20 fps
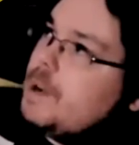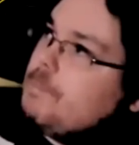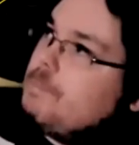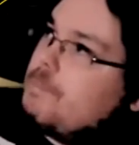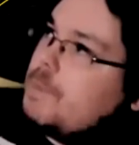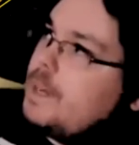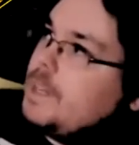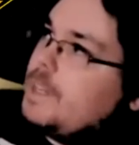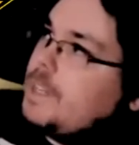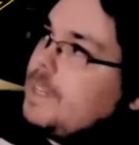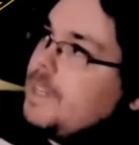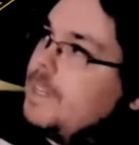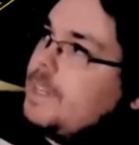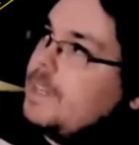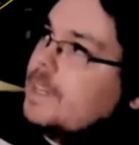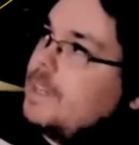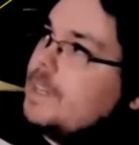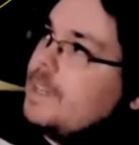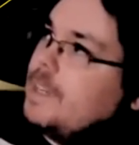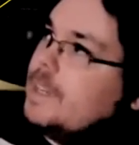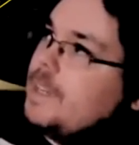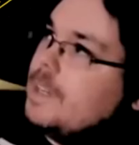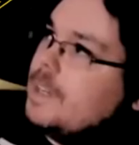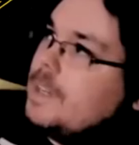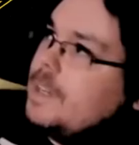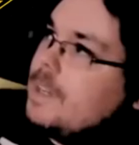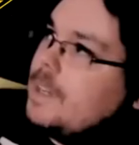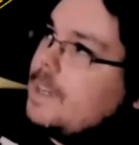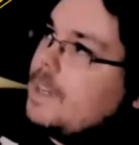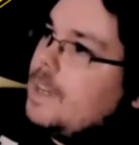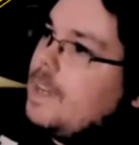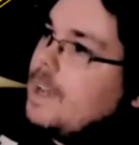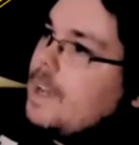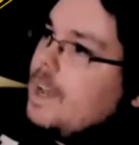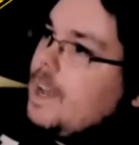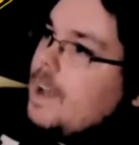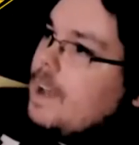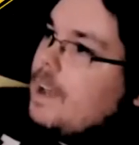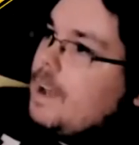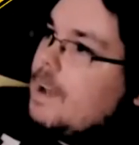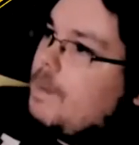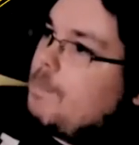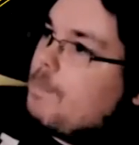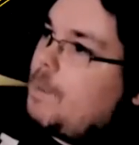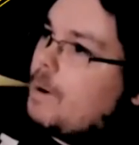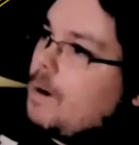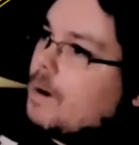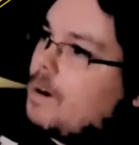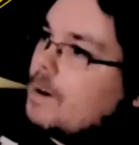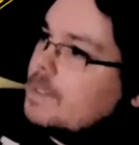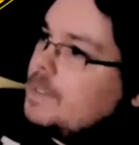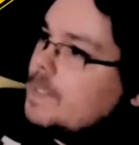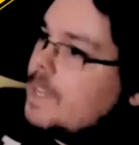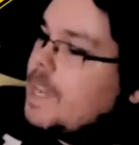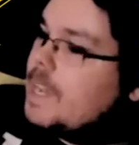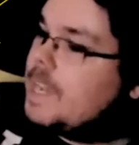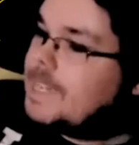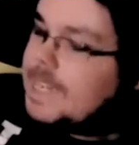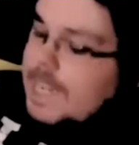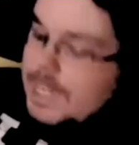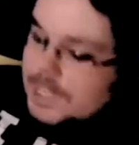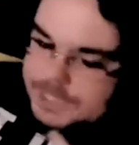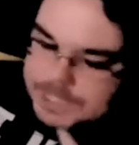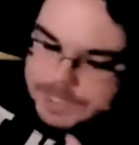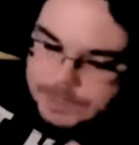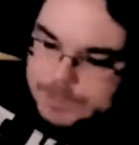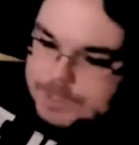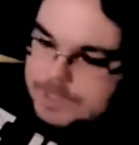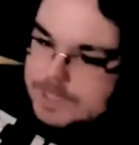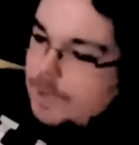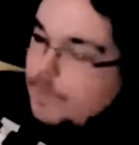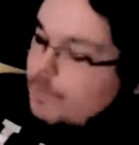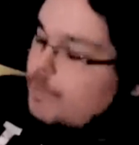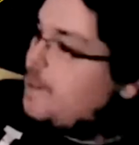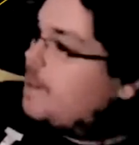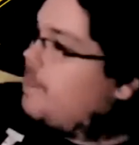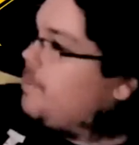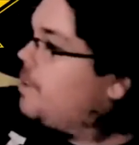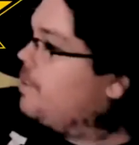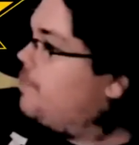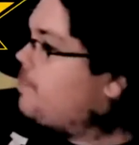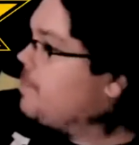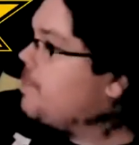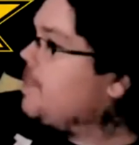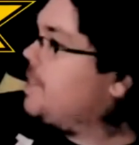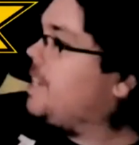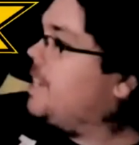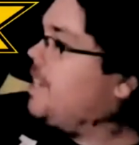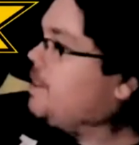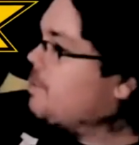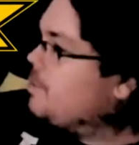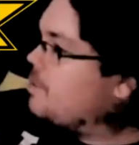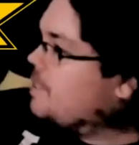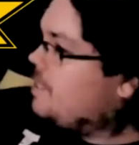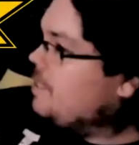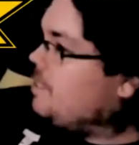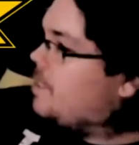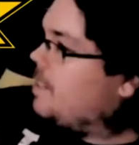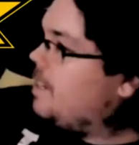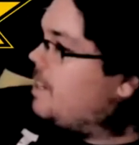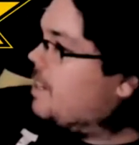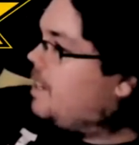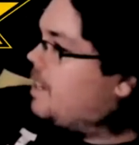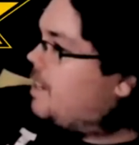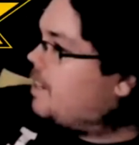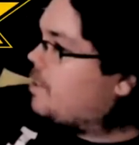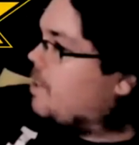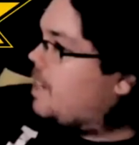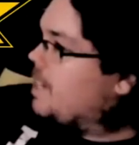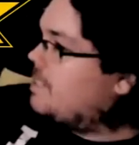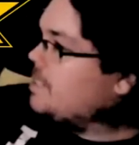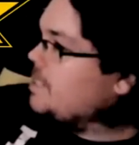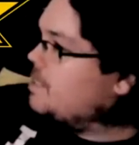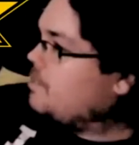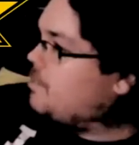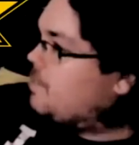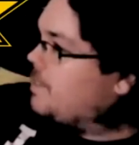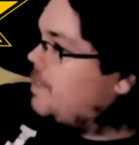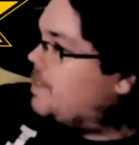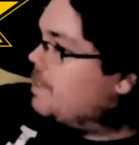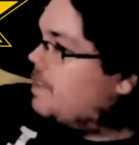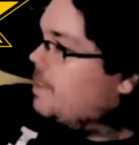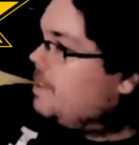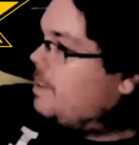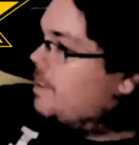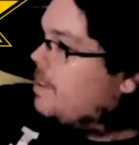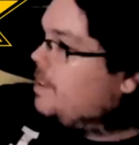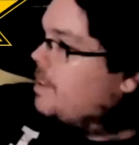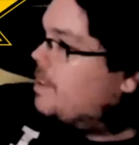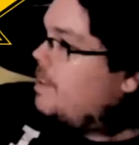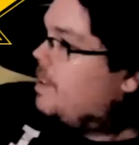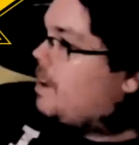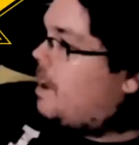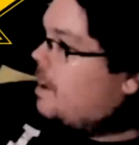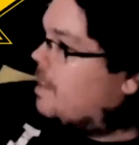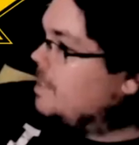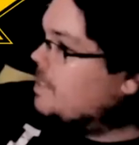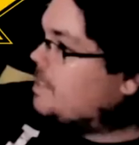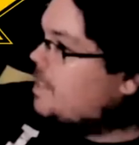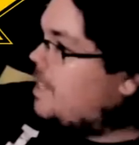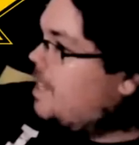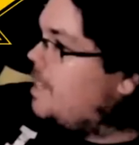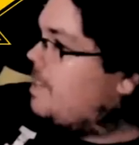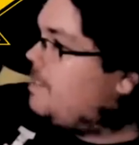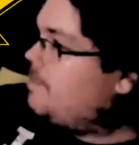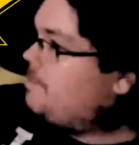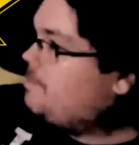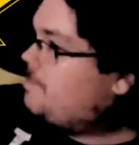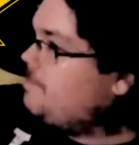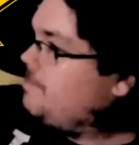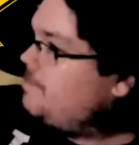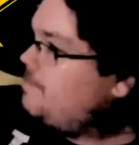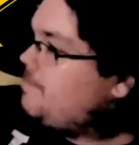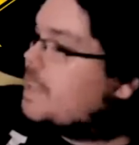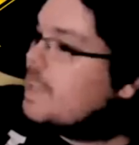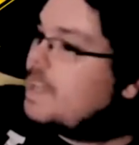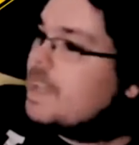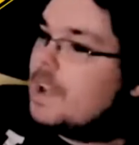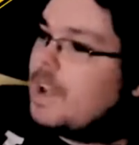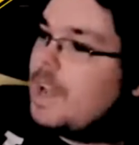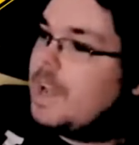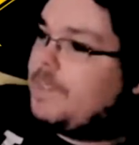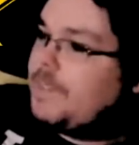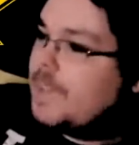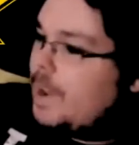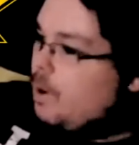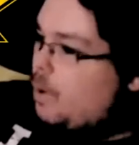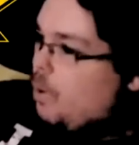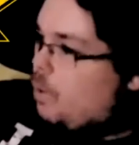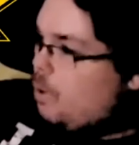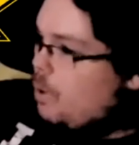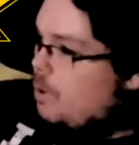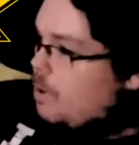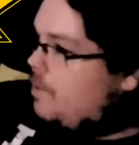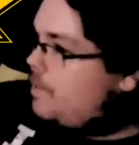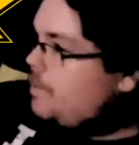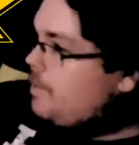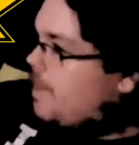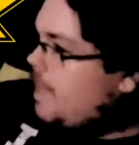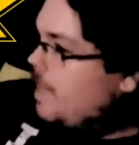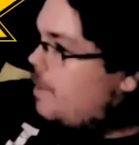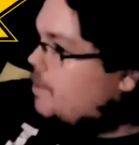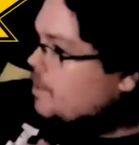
Bucky. Uh, a female Bucky. Yeah, she was. Uh, whenever remember the Heroes in uh, Crisis with the Onslaught. Mm-hmm and that whole Earth that was